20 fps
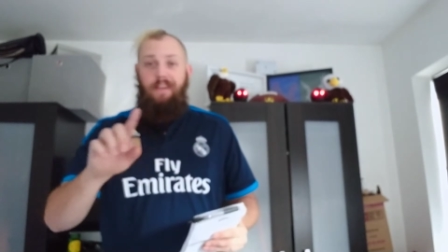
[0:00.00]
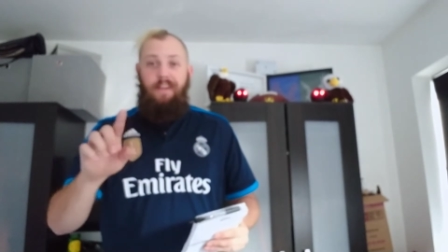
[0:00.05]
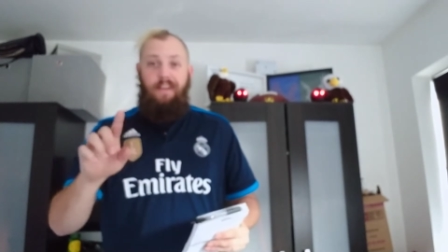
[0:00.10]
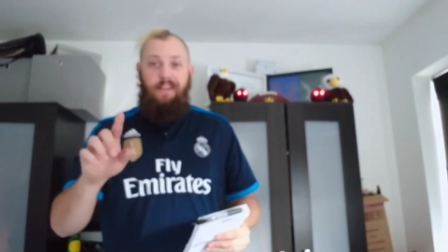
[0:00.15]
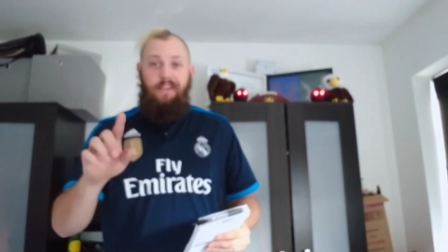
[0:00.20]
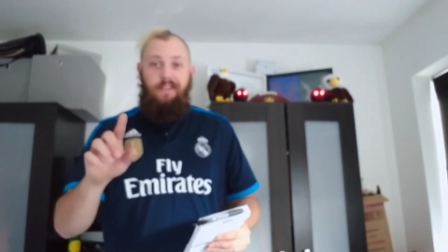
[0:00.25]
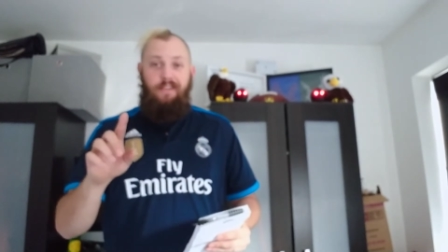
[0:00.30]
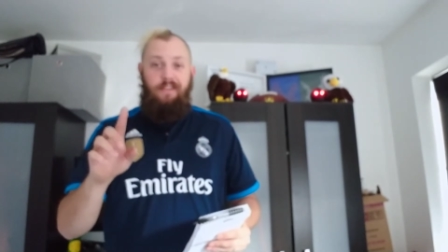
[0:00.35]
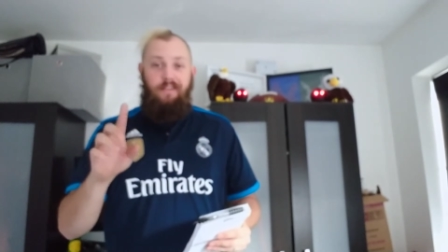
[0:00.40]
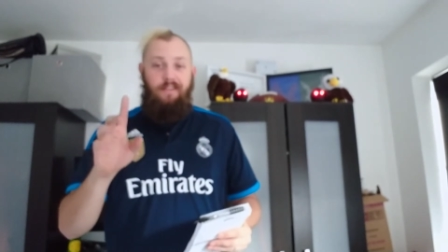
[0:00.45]

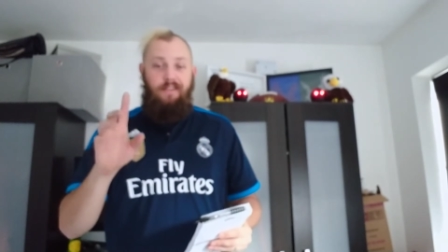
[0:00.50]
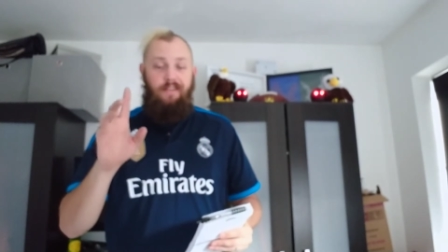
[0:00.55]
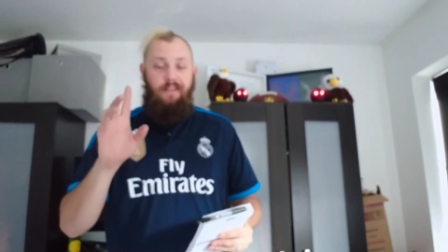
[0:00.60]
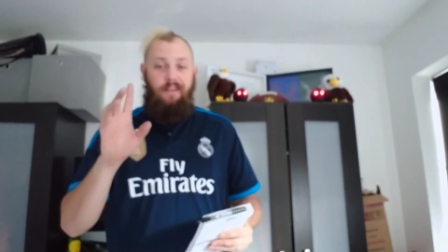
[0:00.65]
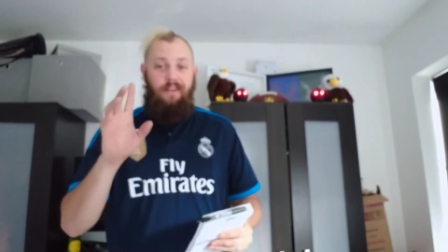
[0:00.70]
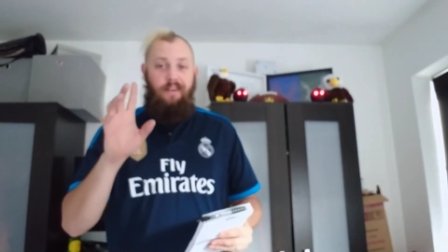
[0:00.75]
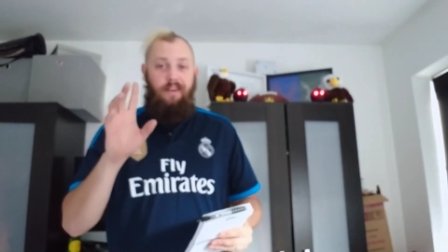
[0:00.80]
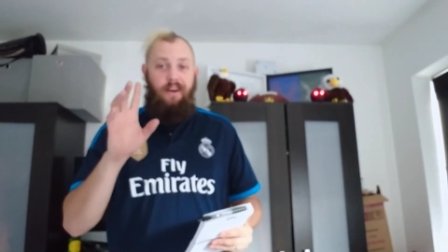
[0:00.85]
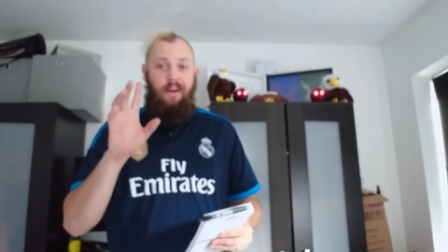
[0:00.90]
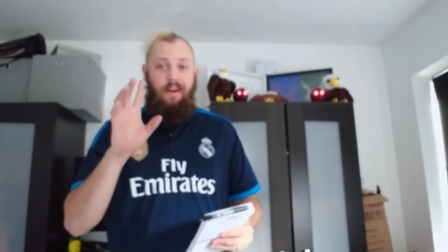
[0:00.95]
This,
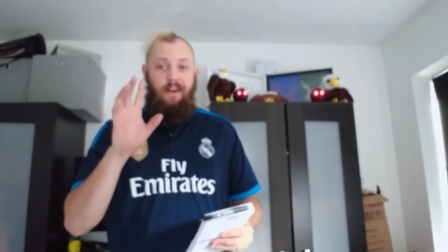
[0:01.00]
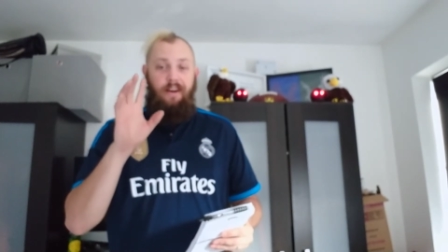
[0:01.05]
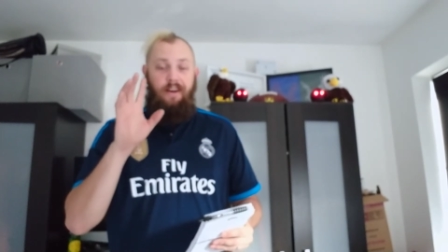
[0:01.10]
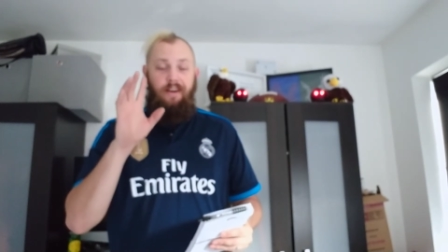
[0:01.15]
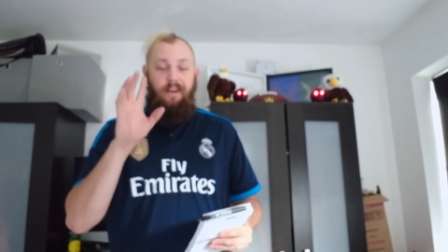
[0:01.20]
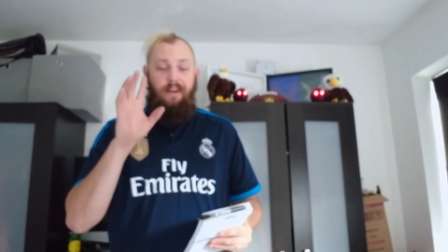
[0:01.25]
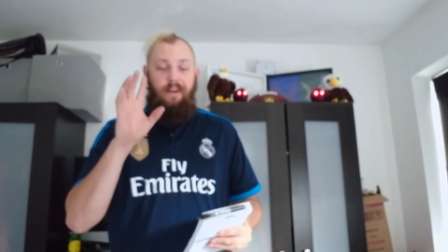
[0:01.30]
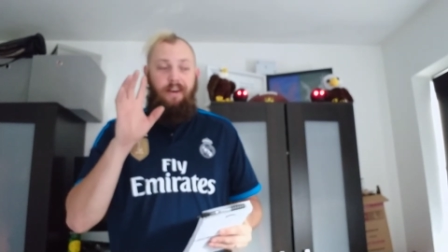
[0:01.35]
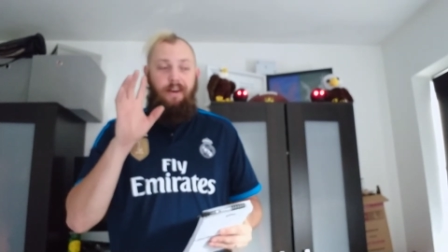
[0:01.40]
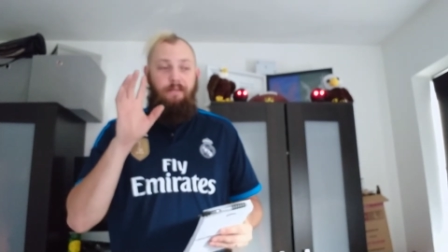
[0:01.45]

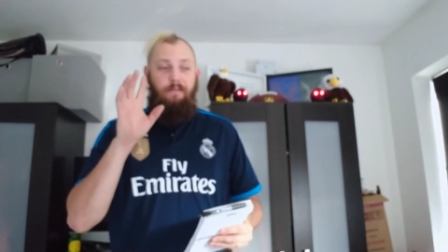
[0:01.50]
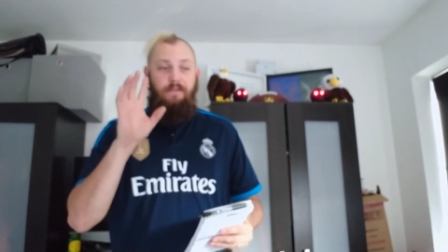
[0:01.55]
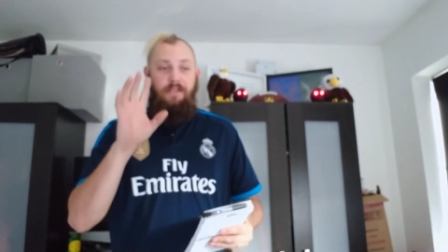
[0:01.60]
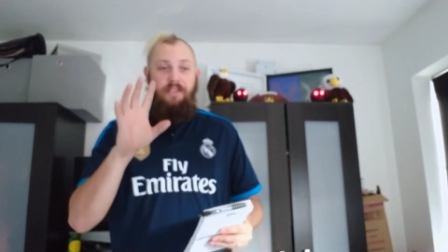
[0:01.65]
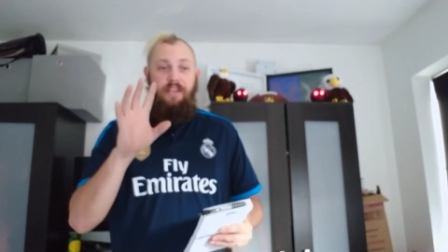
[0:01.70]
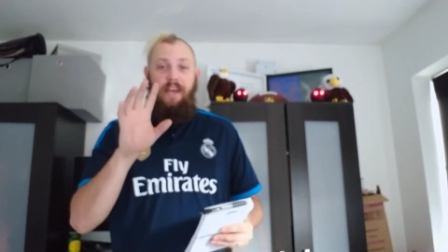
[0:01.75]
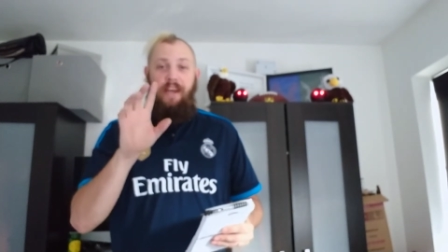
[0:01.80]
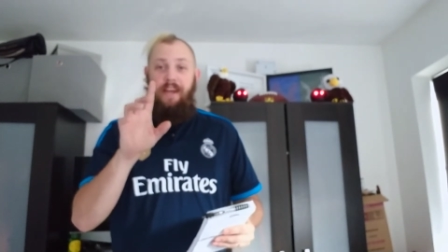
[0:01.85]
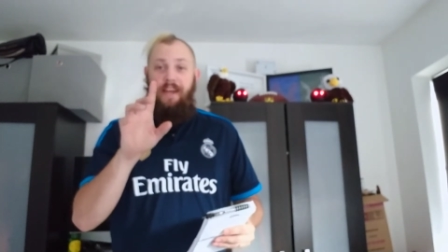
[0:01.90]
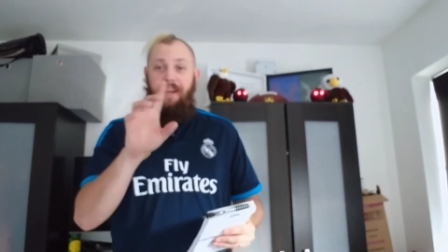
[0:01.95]
uh, I'm
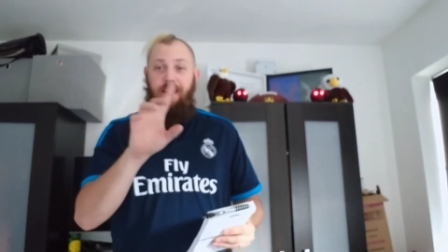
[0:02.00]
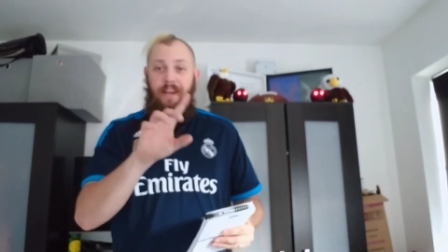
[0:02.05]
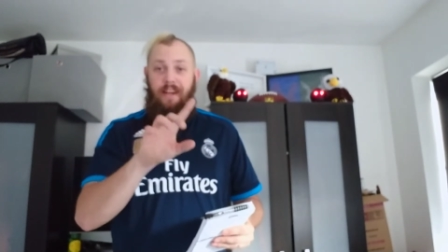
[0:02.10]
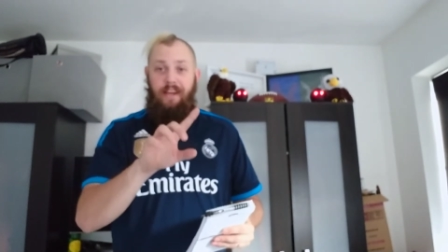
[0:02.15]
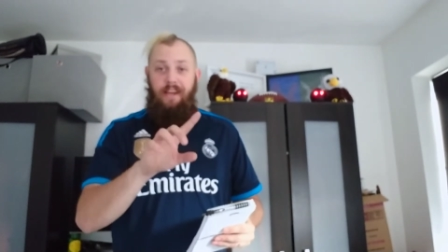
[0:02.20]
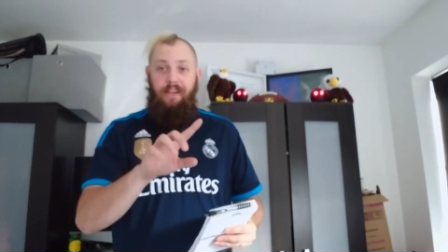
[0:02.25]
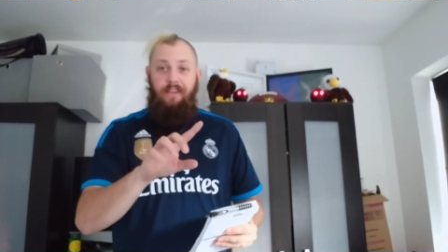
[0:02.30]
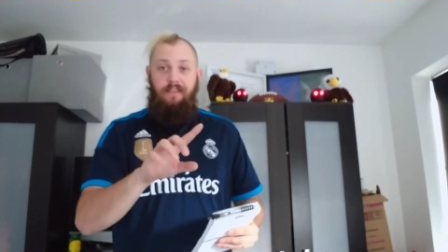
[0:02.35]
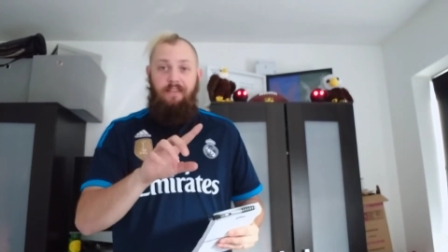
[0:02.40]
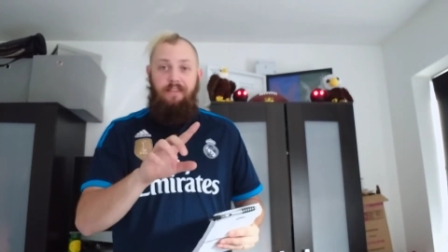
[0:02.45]
saying
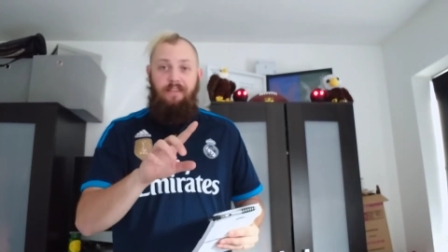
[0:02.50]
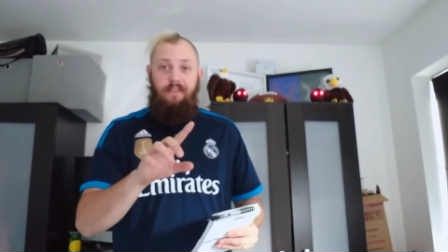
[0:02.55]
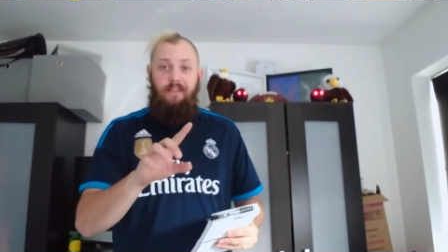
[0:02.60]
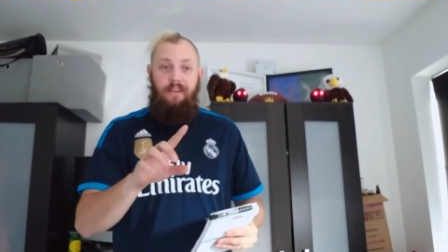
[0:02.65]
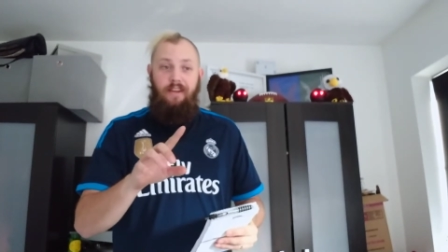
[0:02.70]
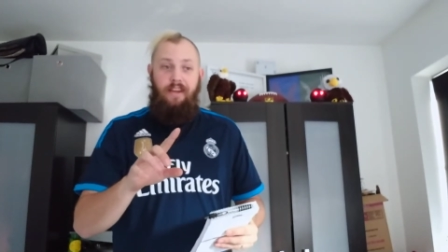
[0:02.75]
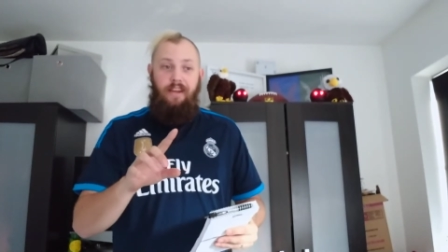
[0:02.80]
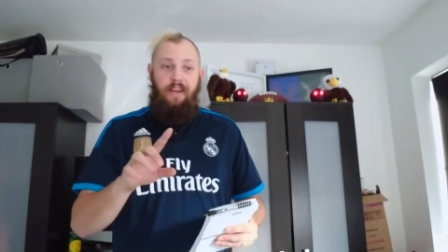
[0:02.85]
this